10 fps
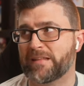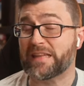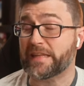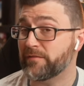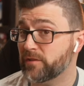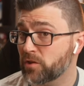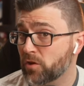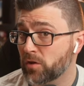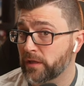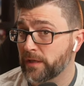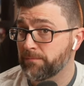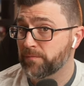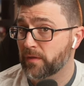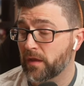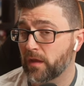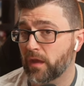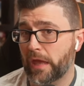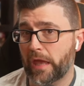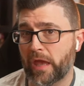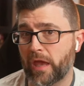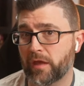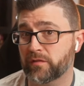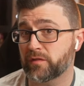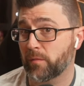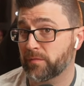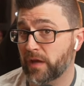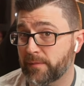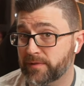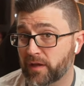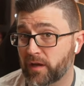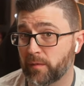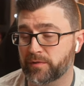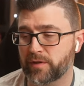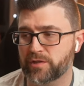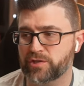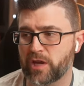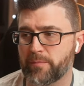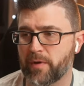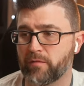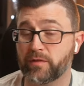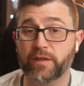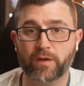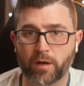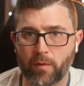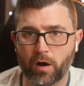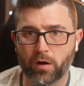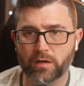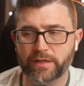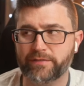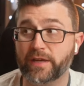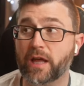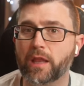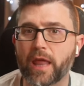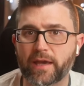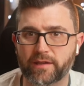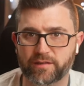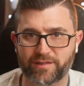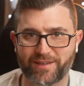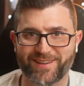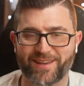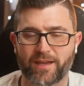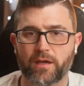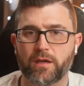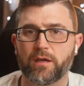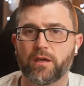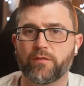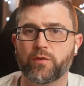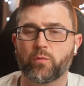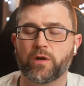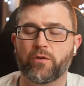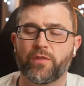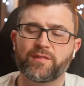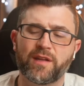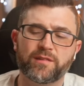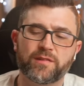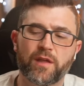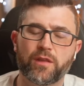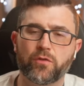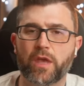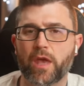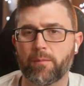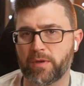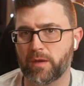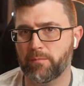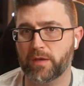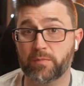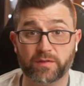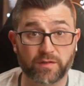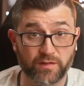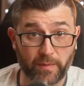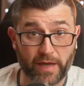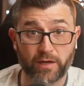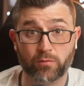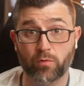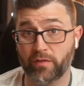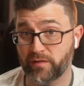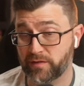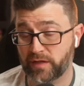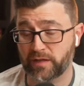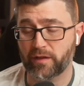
live eternally. And sometimes that comes in the shape of leaving a mark, leaving a legacy. if you will. And that's not to say that you can't be a big businessman and run the city